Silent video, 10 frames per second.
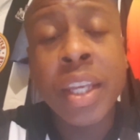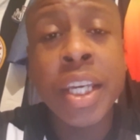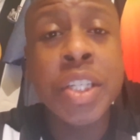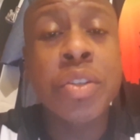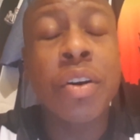
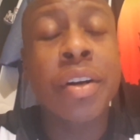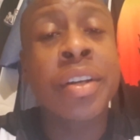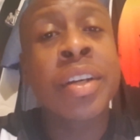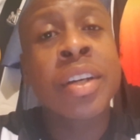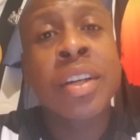he's
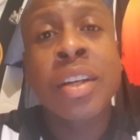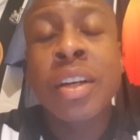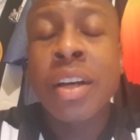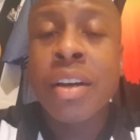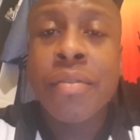gone.
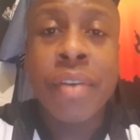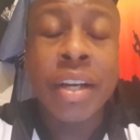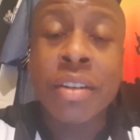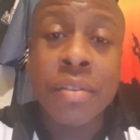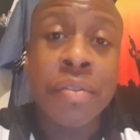
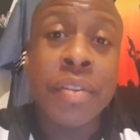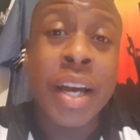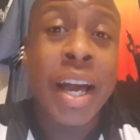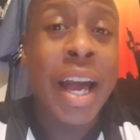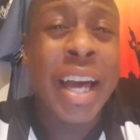Thank God for
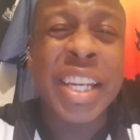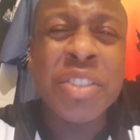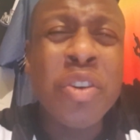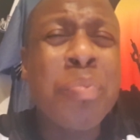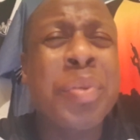that. And
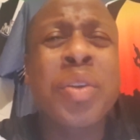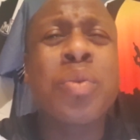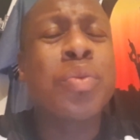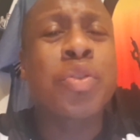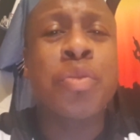it's not been
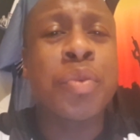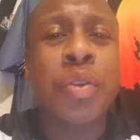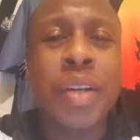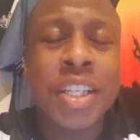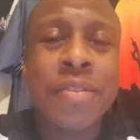all doom and
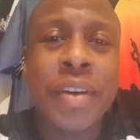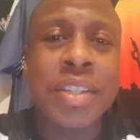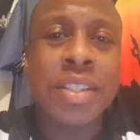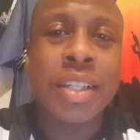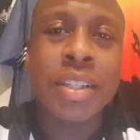gloom, let's
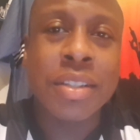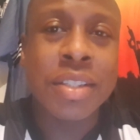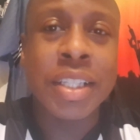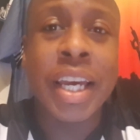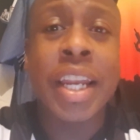face it.
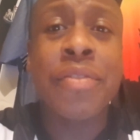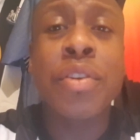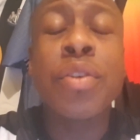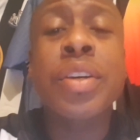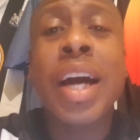Because again, if you
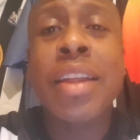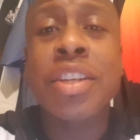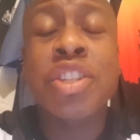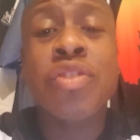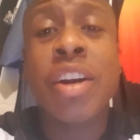look at
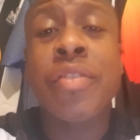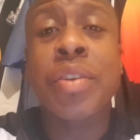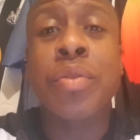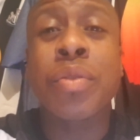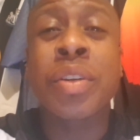this track
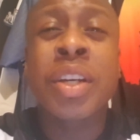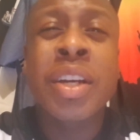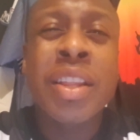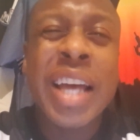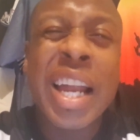record,
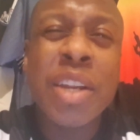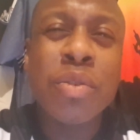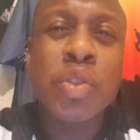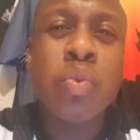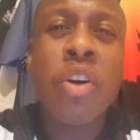that
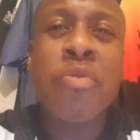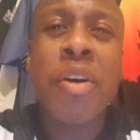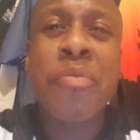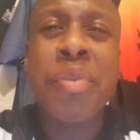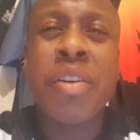little
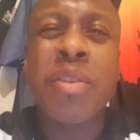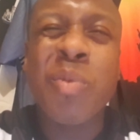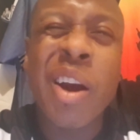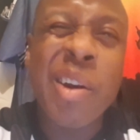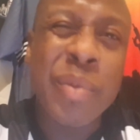12-month period of
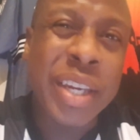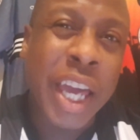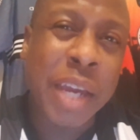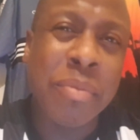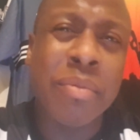where we
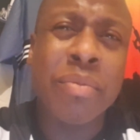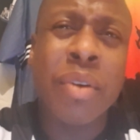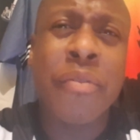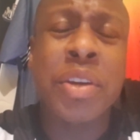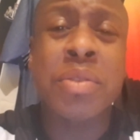came,
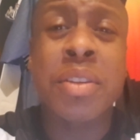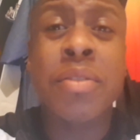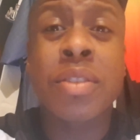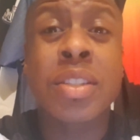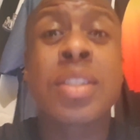I think it was
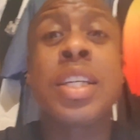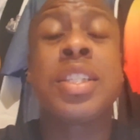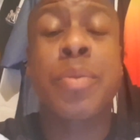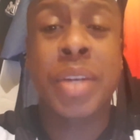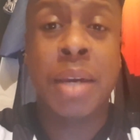the
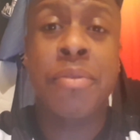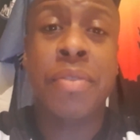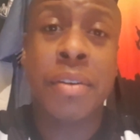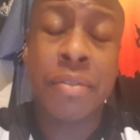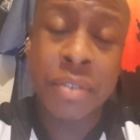season that became
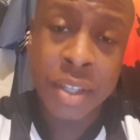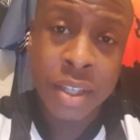fifth,